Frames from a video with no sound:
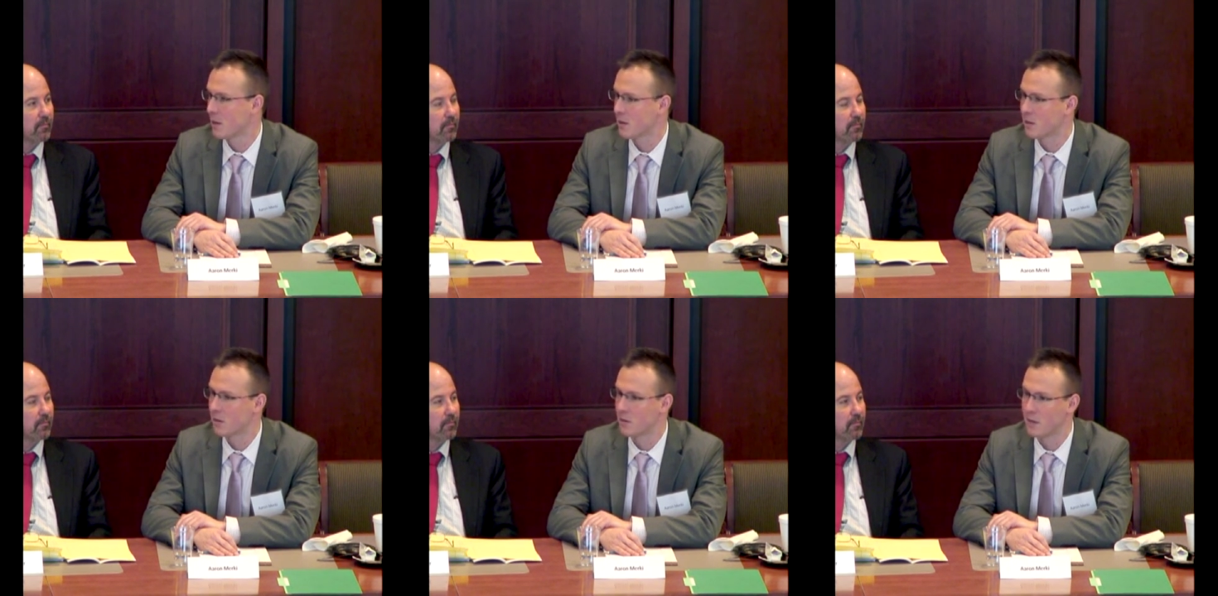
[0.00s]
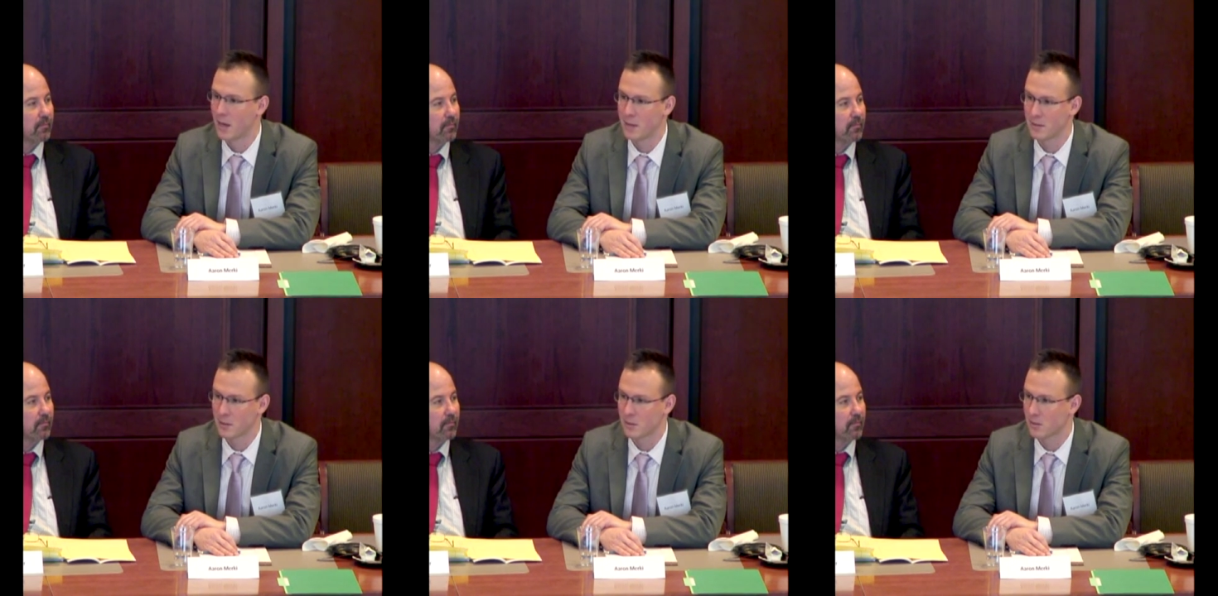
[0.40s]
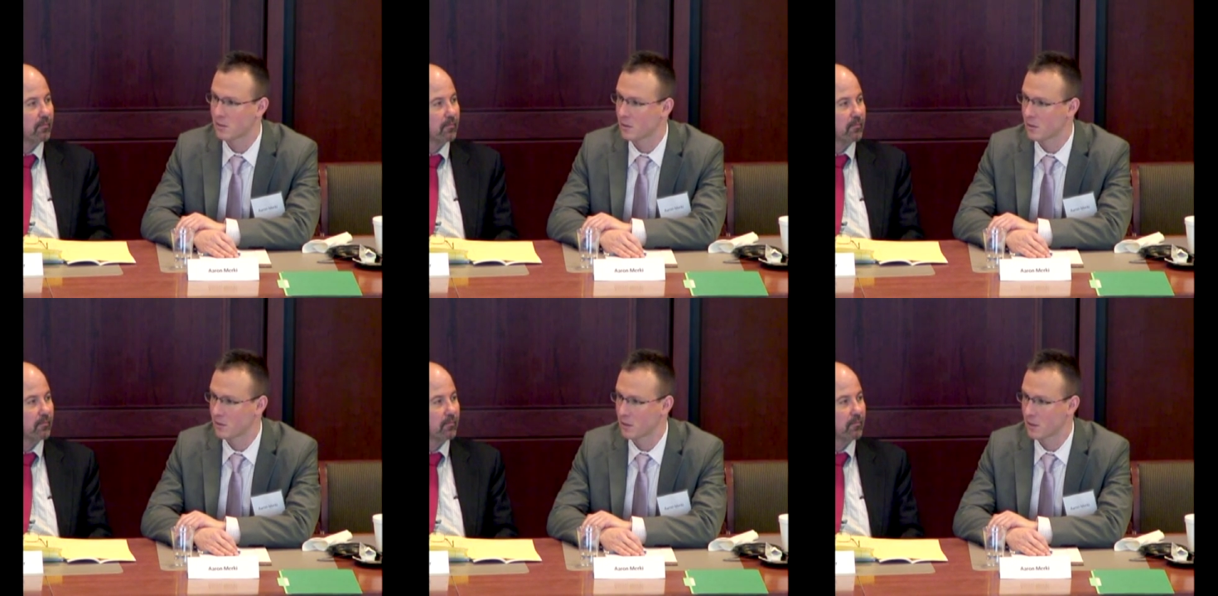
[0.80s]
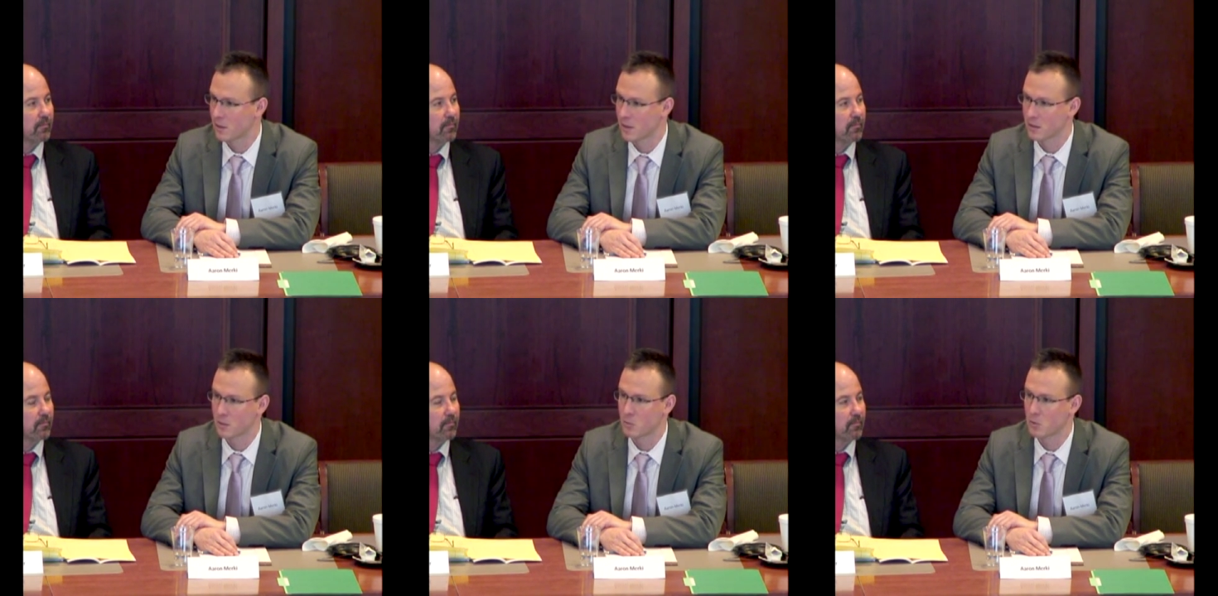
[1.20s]
Speaker 1: that are not necessarily
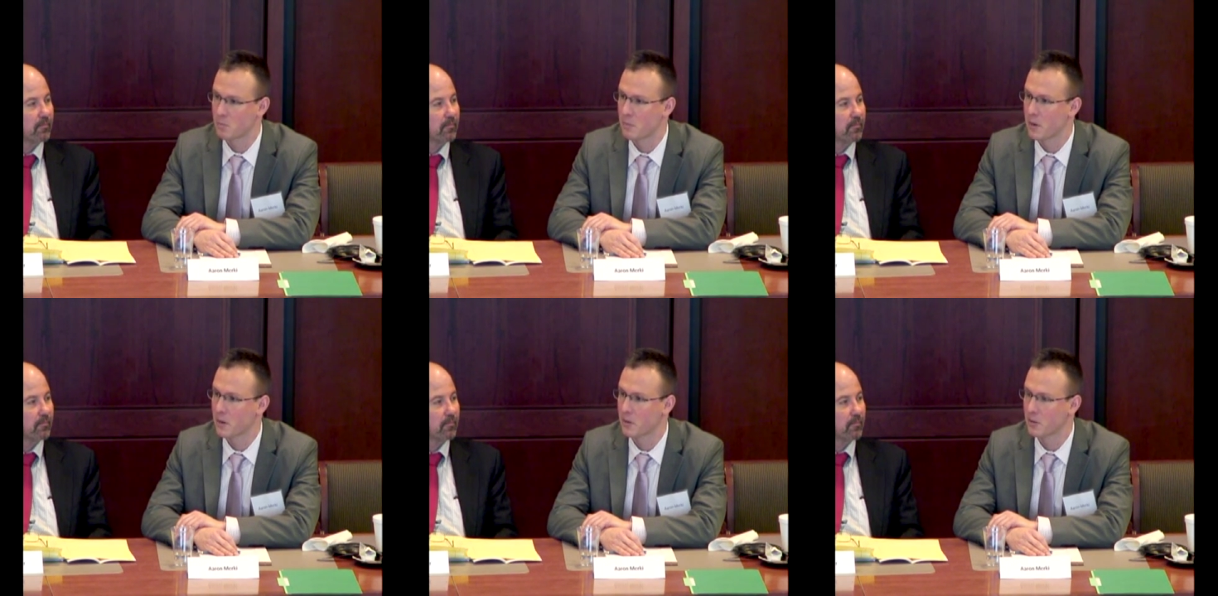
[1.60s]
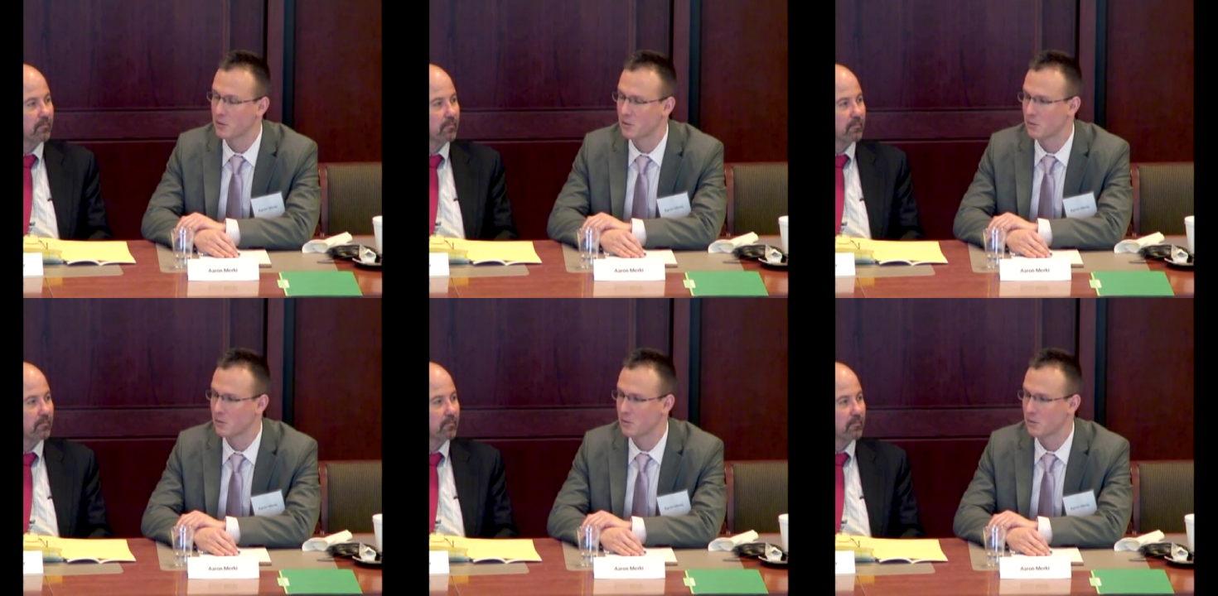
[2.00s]
connected with marriage,